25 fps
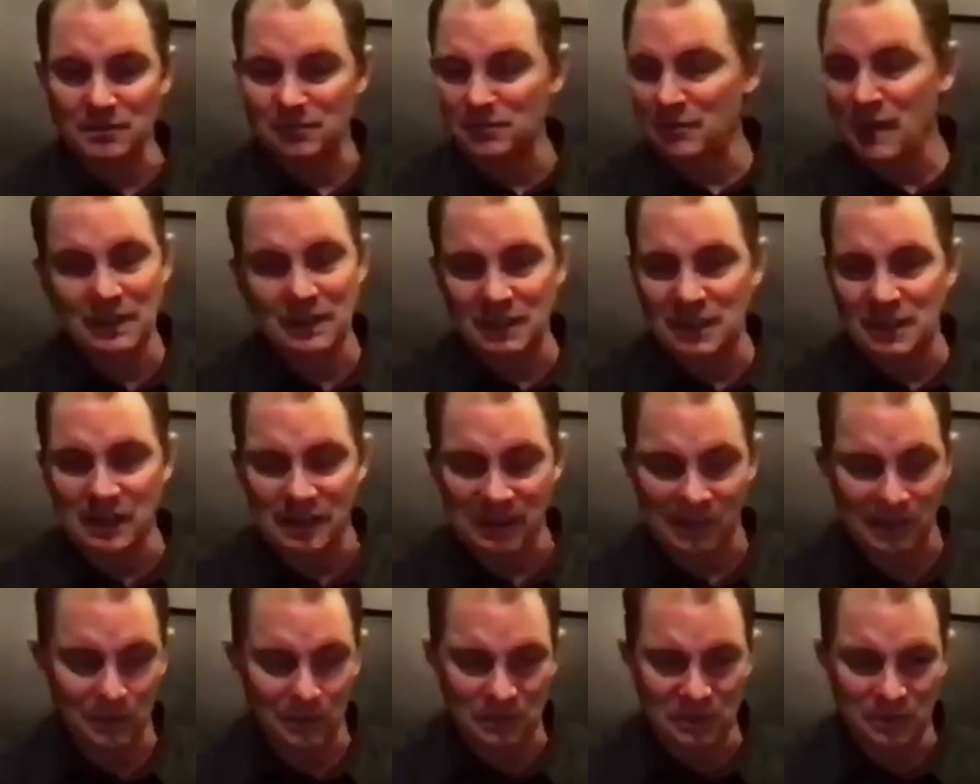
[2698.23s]
Not kidding.
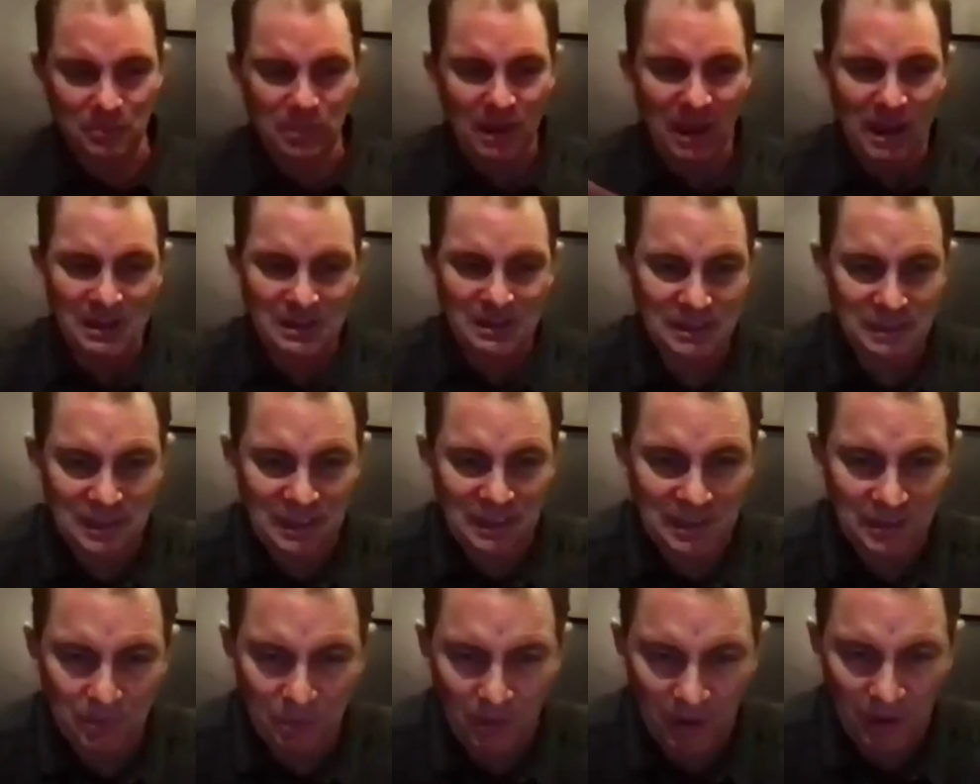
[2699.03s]
It was a
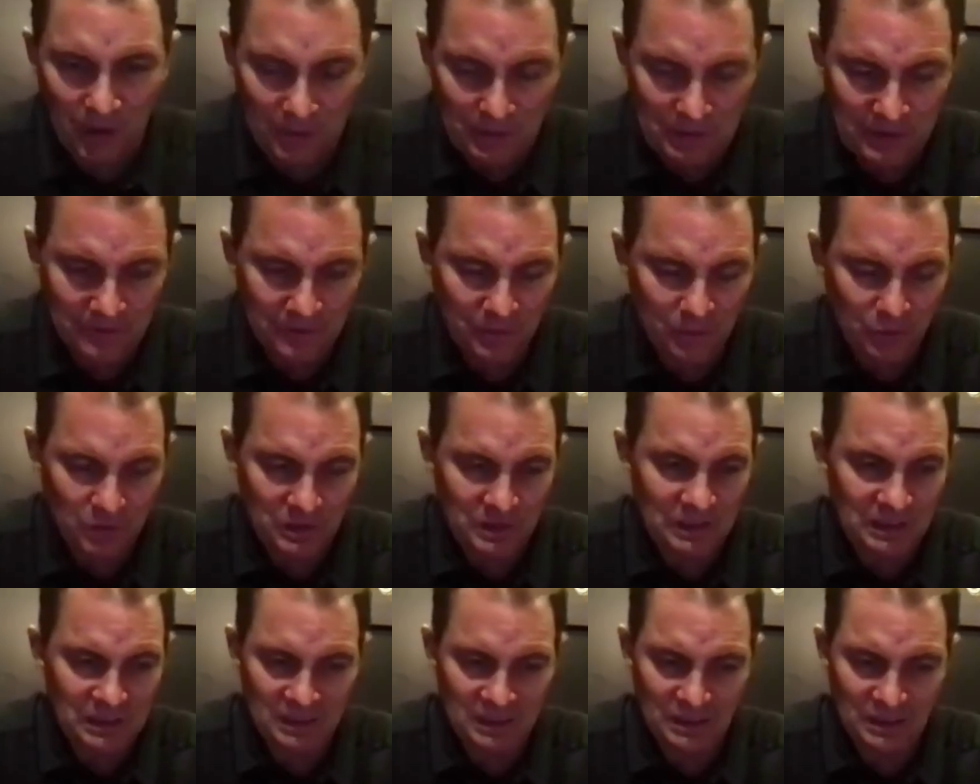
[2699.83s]
Pasadena prop at the Four
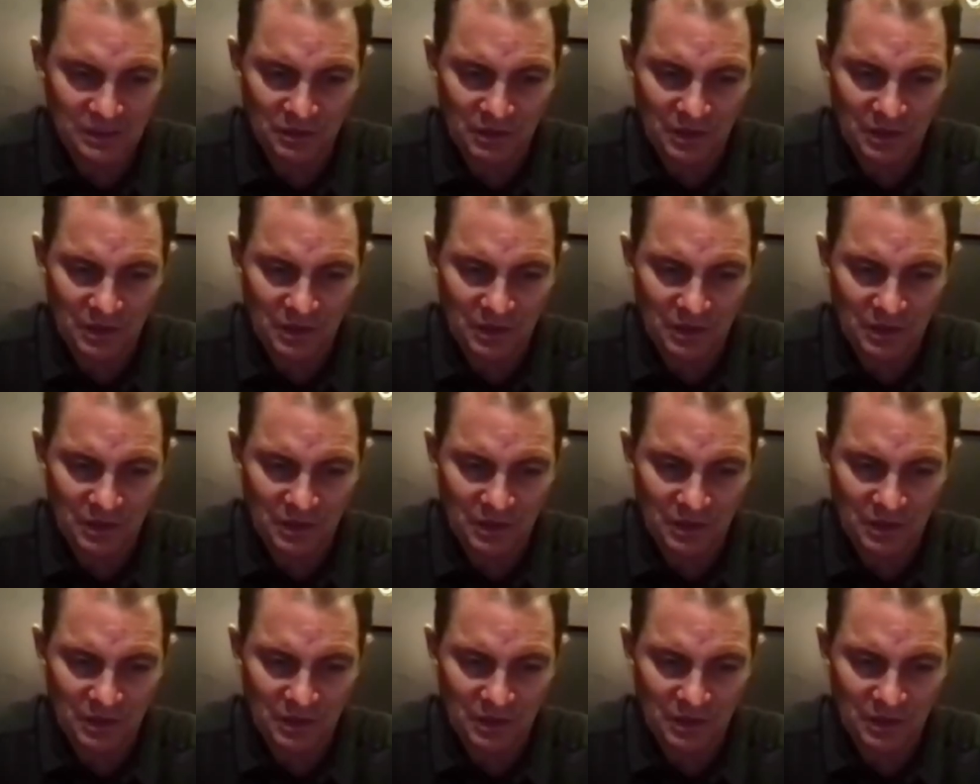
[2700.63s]
Seasons.